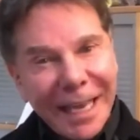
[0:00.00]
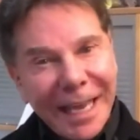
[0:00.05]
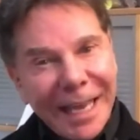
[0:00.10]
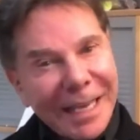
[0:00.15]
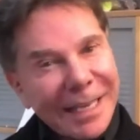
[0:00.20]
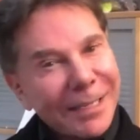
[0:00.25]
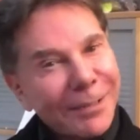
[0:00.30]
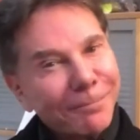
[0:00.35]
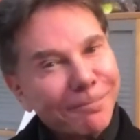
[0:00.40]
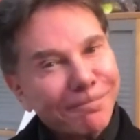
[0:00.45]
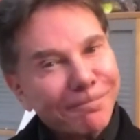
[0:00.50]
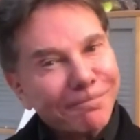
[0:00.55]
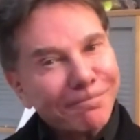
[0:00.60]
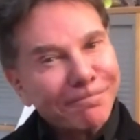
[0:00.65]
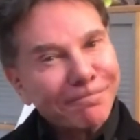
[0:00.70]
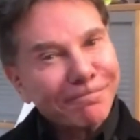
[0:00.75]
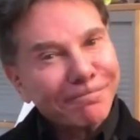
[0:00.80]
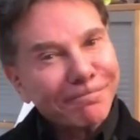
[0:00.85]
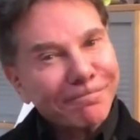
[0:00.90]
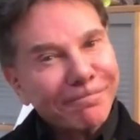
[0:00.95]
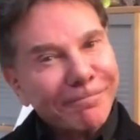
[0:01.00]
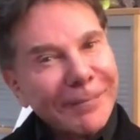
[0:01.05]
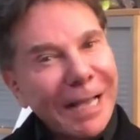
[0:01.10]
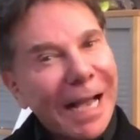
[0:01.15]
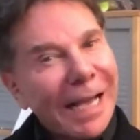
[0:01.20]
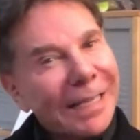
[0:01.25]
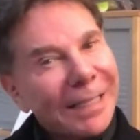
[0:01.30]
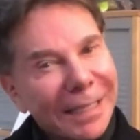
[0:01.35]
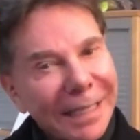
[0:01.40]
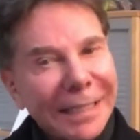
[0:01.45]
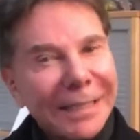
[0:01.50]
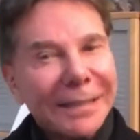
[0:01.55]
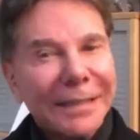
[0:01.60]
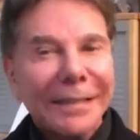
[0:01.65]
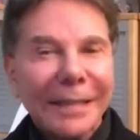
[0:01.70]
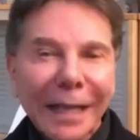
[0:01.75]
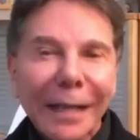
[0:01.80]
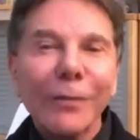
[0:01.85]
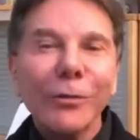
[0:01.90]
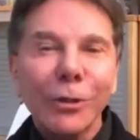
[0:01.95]
And I'd like to
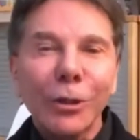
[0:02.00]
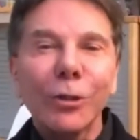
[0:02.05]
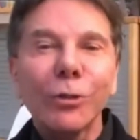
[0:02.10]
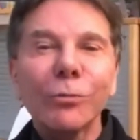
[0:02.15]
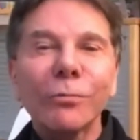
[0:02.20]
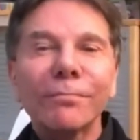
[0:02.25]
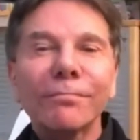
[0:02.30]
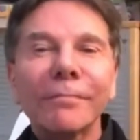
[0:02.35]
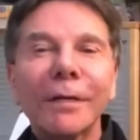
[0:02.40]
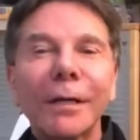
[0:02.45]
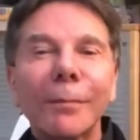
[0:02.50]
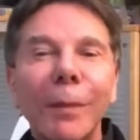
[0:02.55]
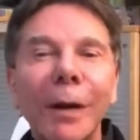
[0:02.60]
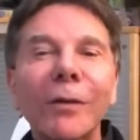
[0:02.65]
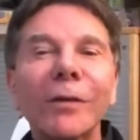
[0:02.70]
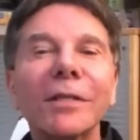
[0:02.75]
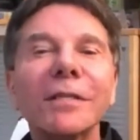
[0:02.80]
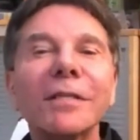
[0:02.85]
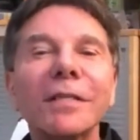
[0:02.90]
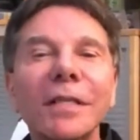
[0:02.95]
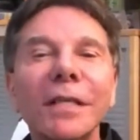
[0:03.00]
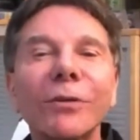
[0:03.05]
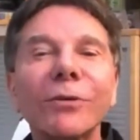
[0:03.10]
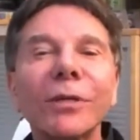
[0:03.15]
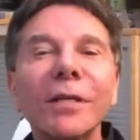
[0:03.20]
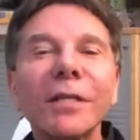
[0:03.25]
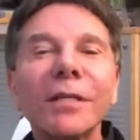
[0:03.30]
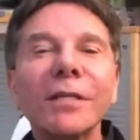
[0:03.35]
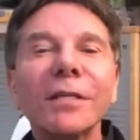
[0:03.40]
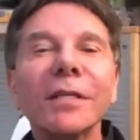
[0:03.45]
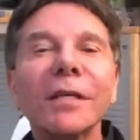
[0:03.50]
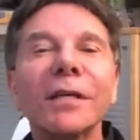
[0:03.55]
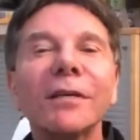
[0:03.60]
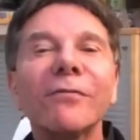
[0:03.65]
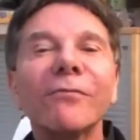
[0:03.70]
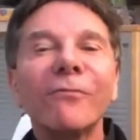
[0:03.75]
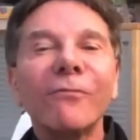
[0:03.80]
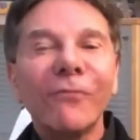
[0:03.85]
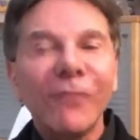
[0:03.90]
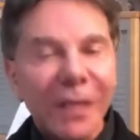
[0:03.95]
tell you about a series
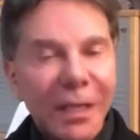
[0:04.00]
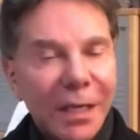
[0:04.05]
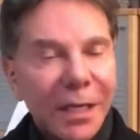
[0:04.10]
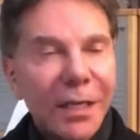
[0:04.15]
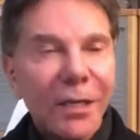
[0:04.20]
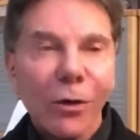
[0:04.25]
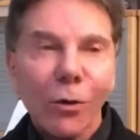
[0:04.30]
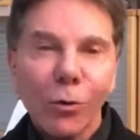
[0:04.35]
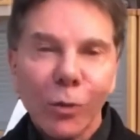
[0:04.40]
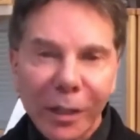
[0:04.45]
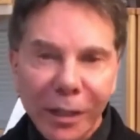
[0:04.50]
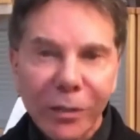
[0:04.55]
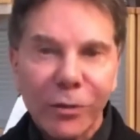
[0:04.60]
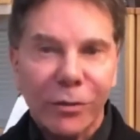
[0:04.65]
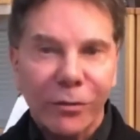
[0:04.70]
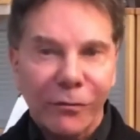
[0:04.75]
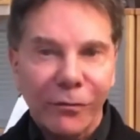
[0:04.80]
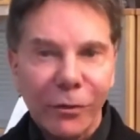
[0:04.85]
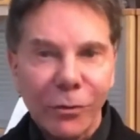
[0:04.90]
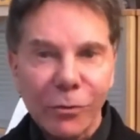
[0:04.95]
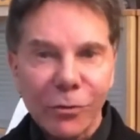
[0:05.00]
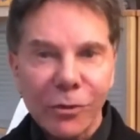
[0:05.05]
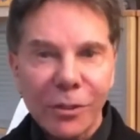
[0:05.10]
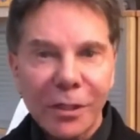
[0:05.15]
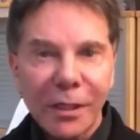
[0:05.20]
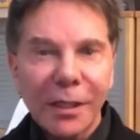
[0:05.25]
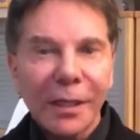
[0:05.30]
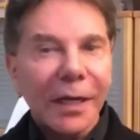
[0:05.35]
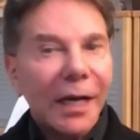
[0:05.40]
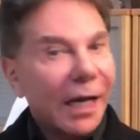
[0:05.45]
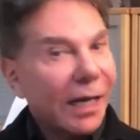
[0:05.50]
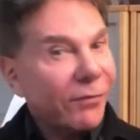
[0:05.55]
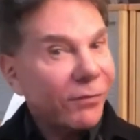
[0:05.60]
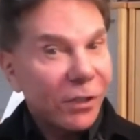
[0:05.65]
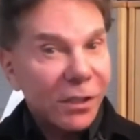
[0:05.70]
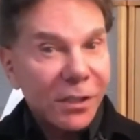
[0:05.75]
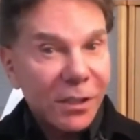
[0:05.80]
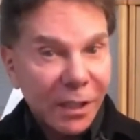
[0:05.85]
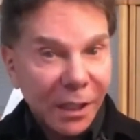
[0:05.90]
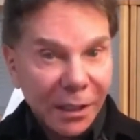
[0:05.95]
of video interviews I've
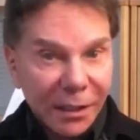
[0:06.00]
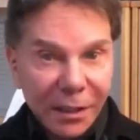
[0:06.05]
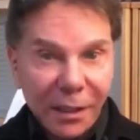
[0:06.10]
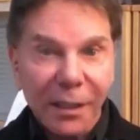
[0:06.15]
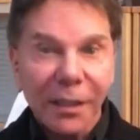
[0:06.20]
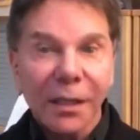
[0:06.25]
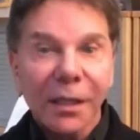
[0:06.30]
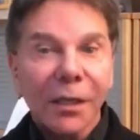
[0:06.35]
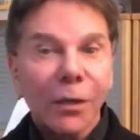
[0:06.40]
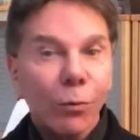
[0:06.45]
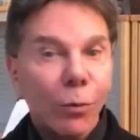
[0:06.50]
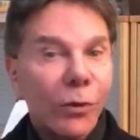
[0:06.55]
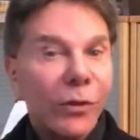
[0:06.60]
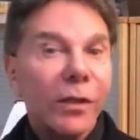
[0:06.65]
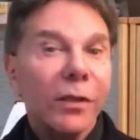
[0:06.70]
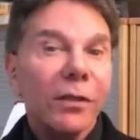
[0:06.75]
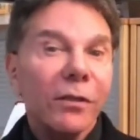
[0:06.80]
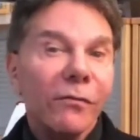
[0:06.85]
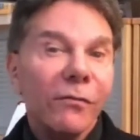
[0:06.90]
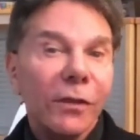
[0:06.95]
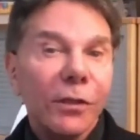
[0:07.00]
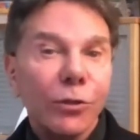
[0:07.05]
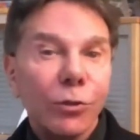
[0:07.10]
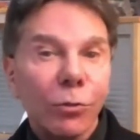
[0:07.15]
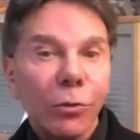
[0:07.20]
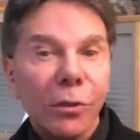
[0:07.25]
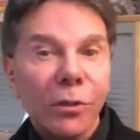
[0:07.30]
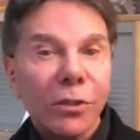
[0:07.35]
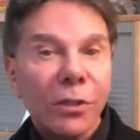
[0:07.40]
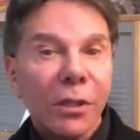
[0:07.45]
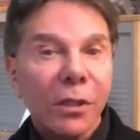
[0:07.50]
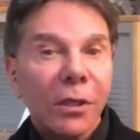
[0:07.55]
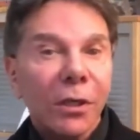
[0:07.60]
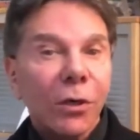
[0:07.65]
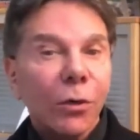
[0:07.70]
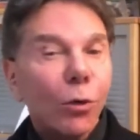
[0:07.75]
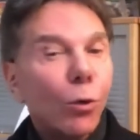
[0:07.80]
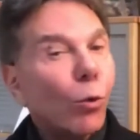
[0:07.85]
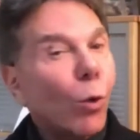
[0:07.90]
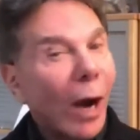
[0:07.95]
conducted with individuals
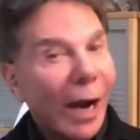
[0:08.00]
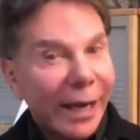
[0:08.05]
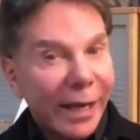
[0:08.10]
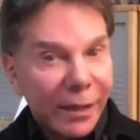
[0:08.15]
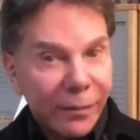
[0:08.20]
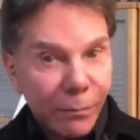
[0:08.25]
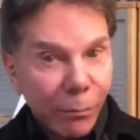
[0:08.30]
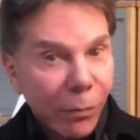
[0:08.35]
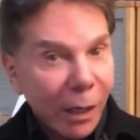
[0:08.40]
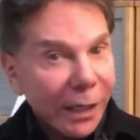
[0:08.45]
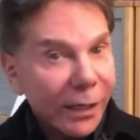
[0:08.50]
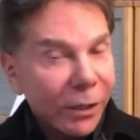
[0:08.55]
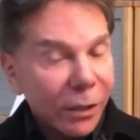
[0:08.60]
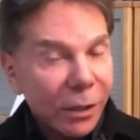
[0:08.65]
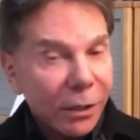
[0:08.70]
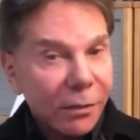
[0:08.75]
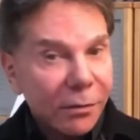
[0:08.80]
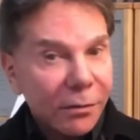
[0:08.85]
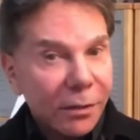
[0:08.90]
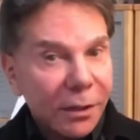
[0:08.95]
who I admire